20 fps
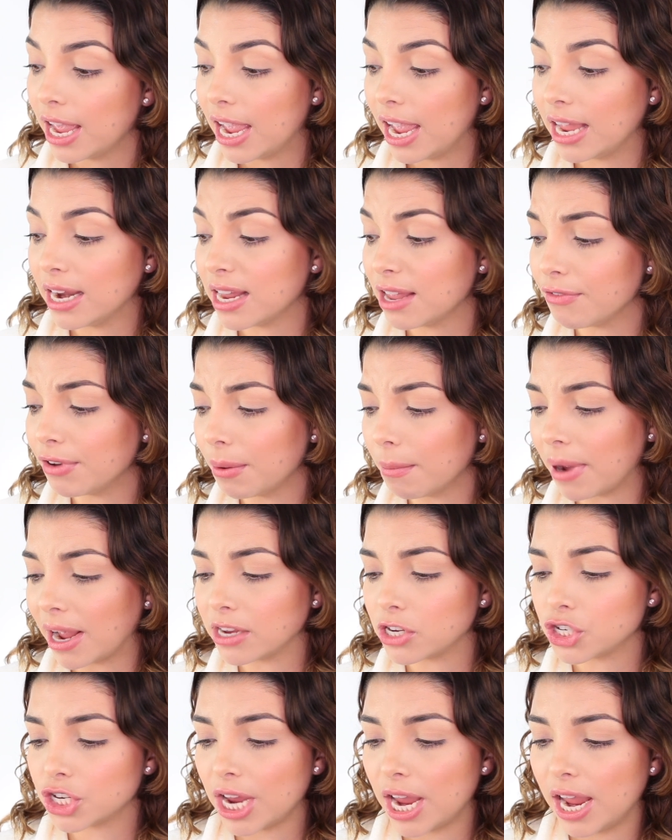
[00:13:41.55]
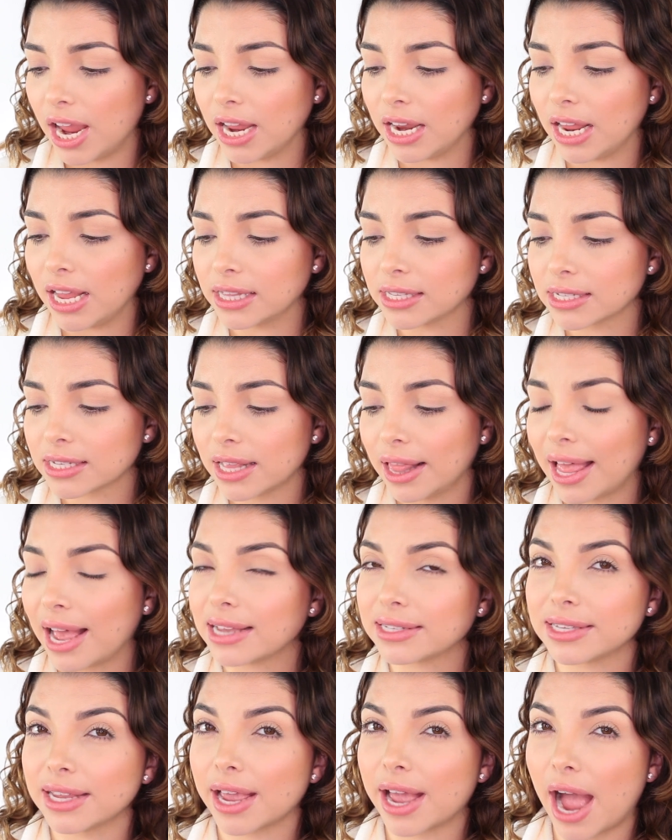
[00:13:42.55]
And even my shade, it's
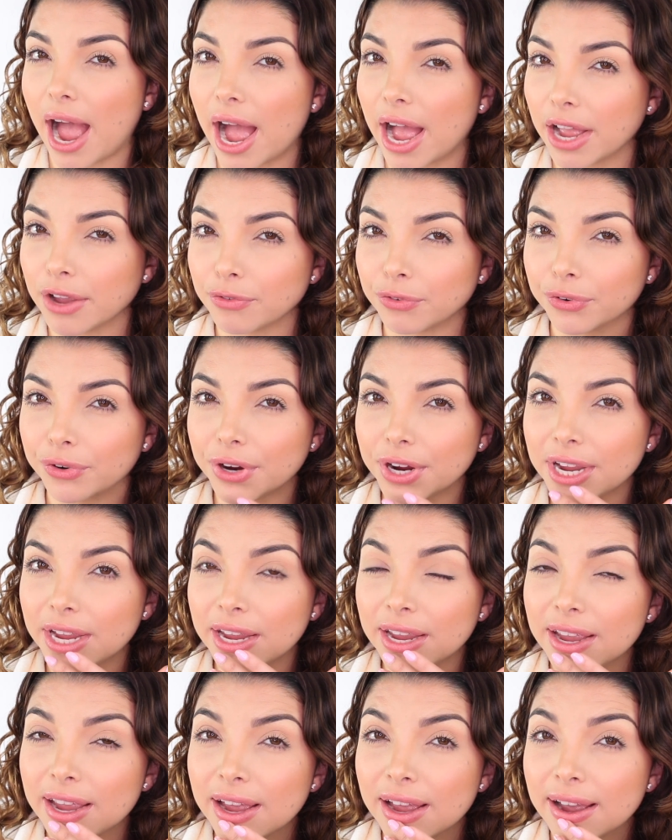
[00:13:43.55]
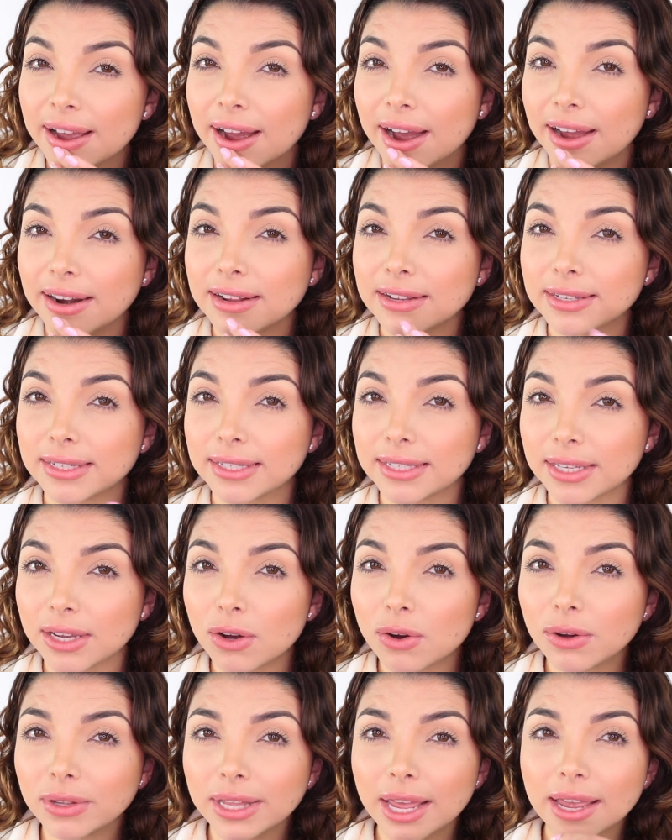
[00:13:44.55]
classic ivory, and it's
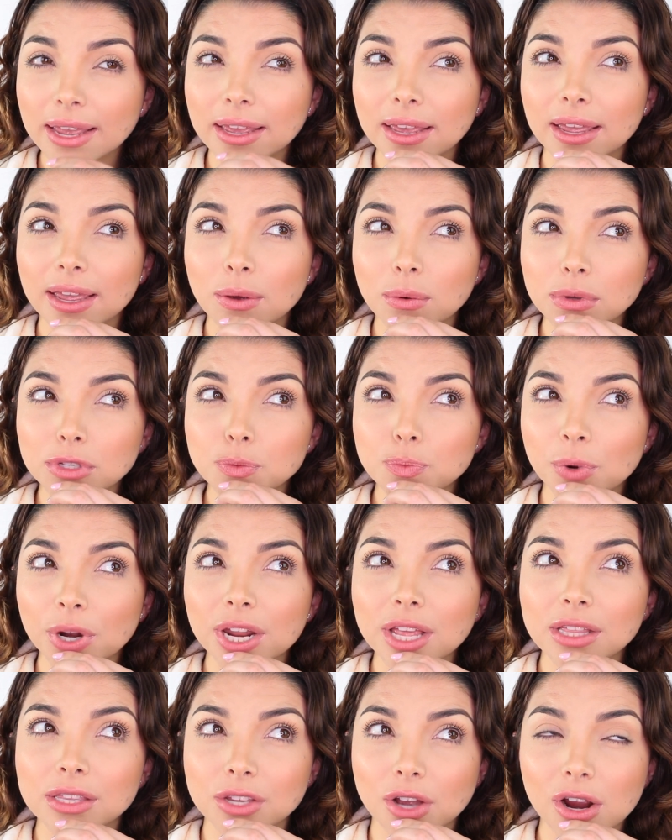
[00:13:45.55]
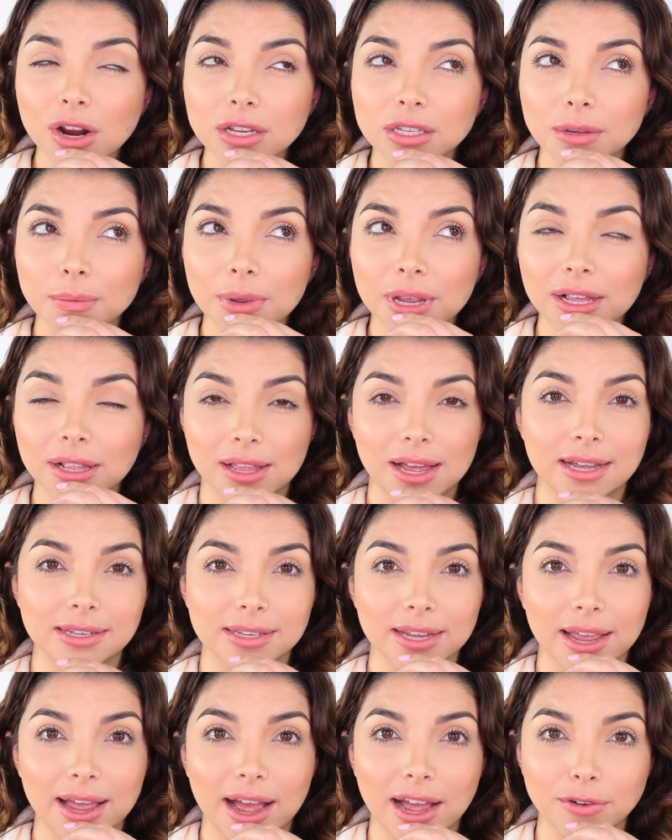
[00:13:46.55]
still like, it was pretty dark to be
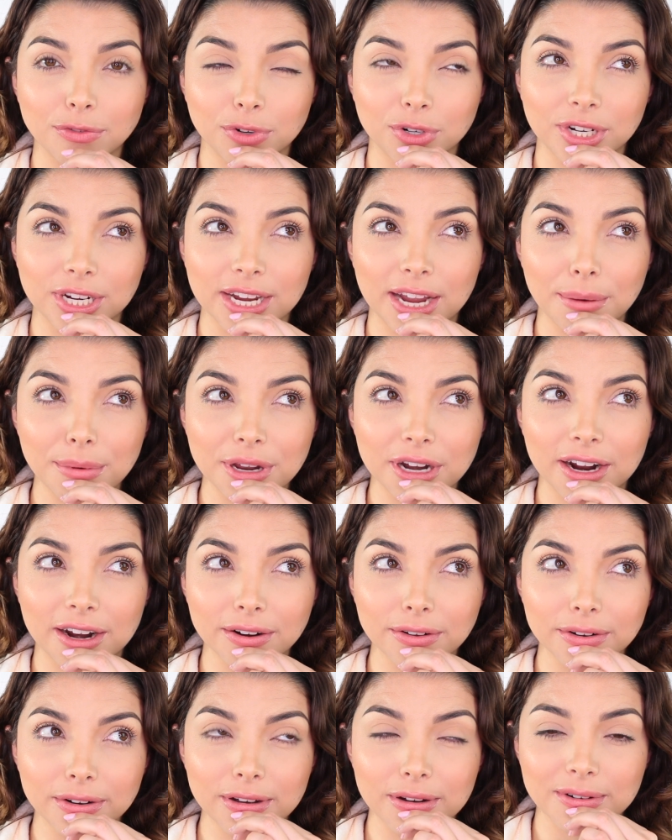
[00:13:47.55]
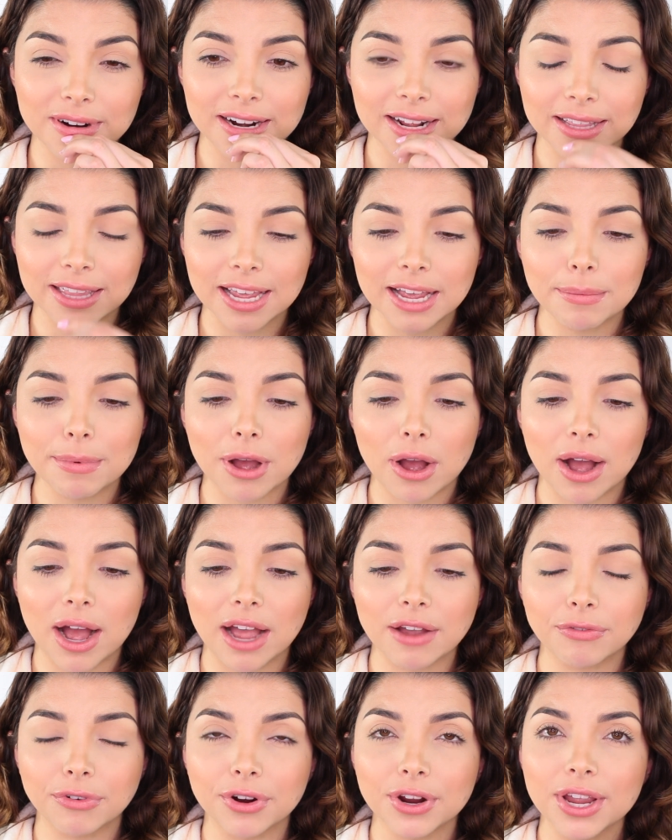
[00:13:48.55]
classic ivory. I mean, I don't know, when I think about
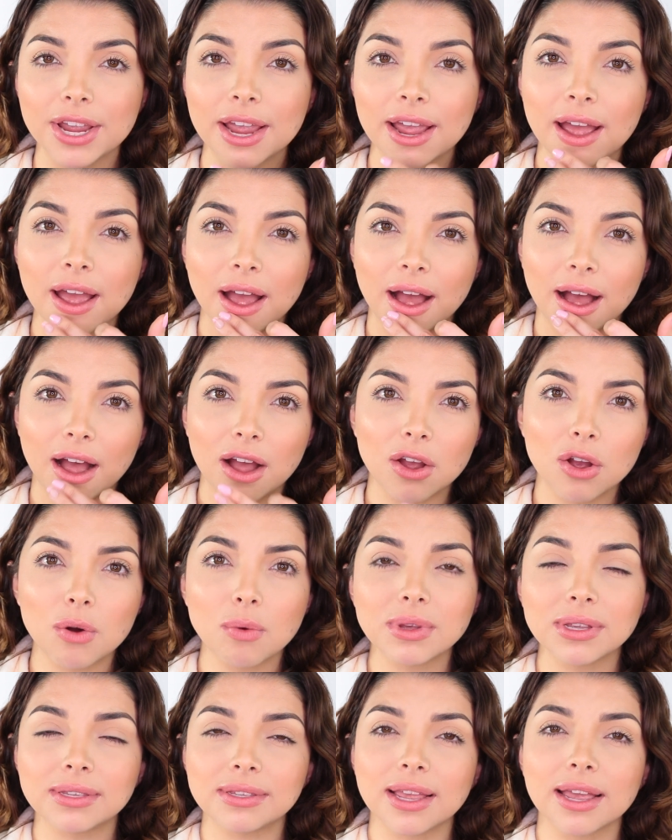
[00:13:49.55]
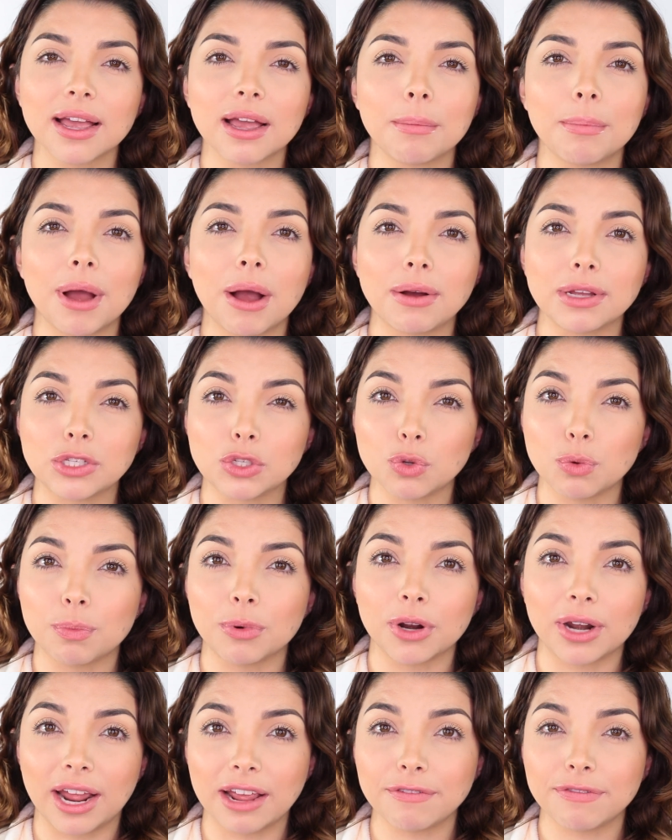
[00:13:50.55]
ivory, I always think about a
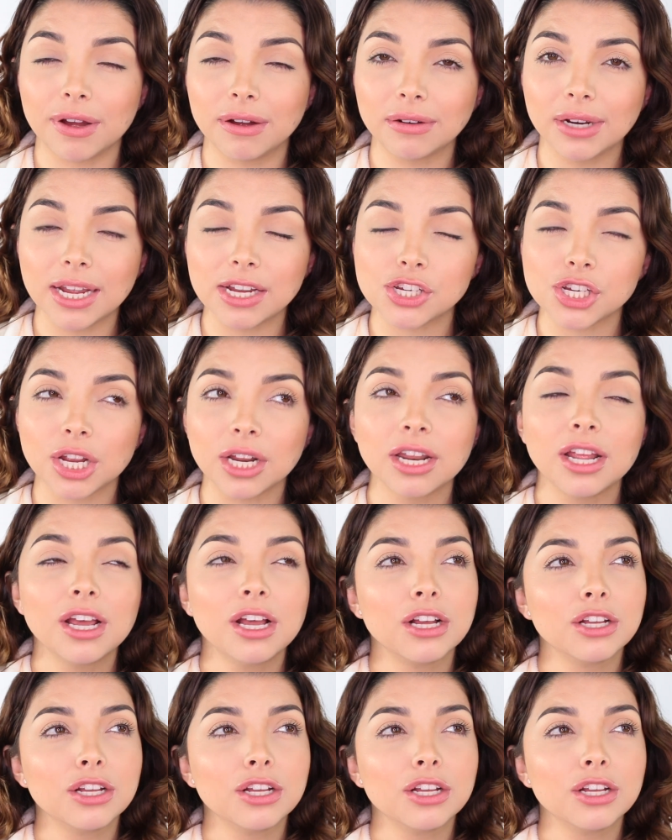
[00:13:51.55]
super light foundation.